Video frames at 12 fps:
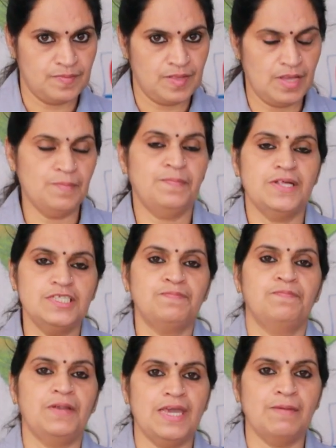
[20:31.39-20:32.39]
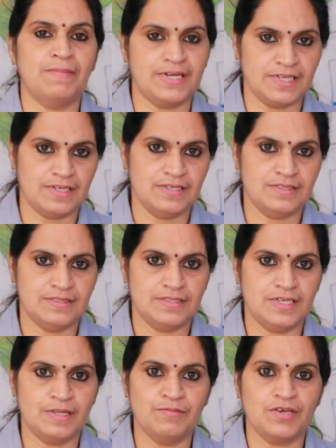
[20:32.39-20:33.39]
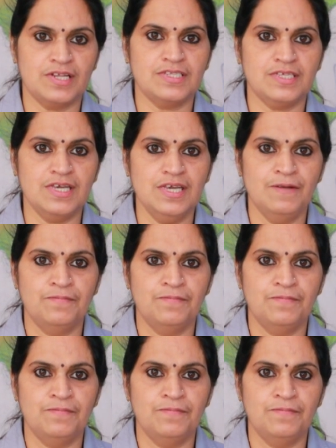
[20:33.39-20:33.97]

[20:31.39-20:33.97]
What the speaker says: and press play button. That time you can see